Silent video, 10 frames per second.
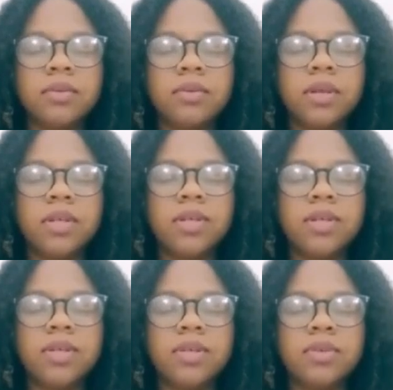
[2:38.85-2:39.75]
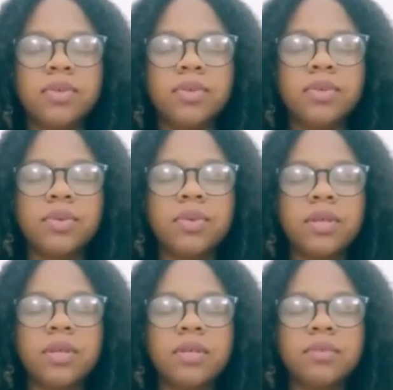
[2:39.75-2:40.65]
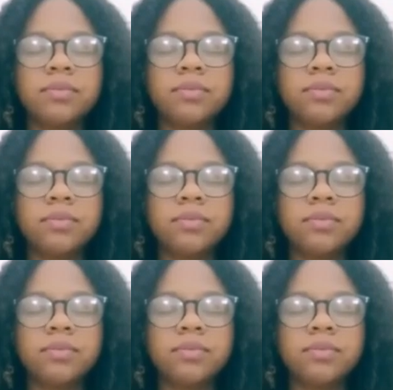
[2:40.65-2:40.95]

one, two, three.